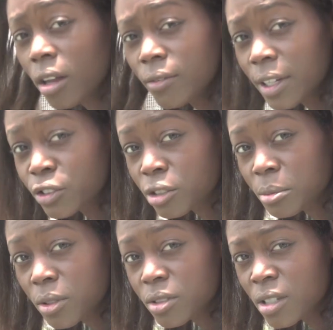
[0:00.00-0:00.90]
of
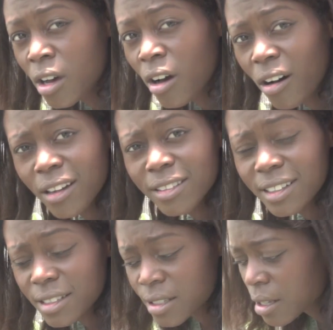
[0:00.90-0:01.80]
vegetables on
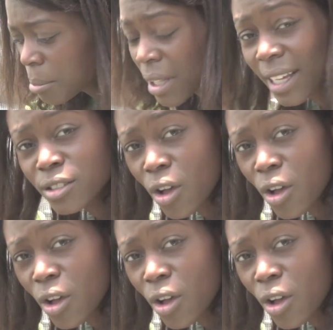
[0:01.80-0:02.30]
these plants